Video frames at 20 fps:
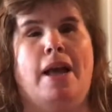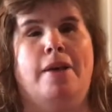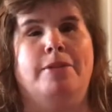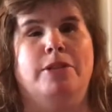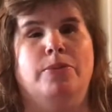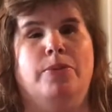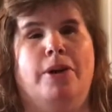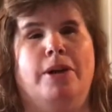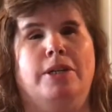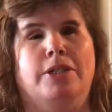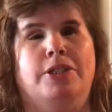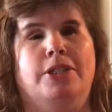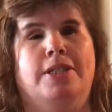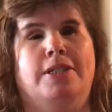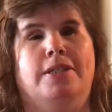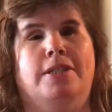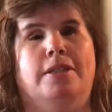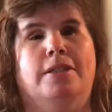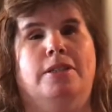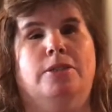I was wearing
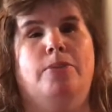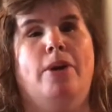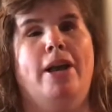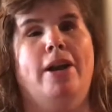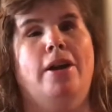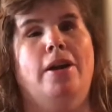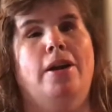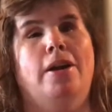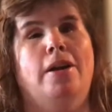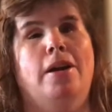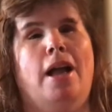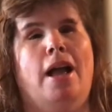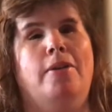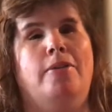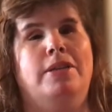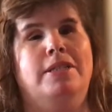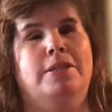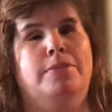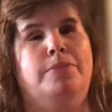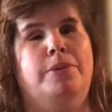jeans and a sweater. I
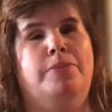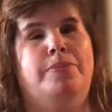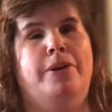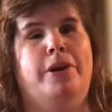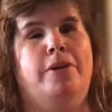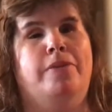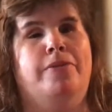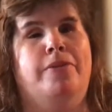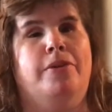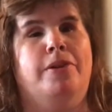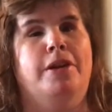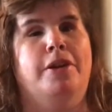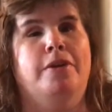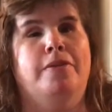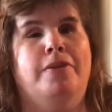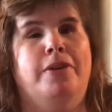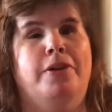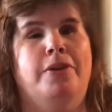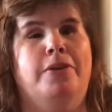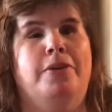wasn't prepared for an interview.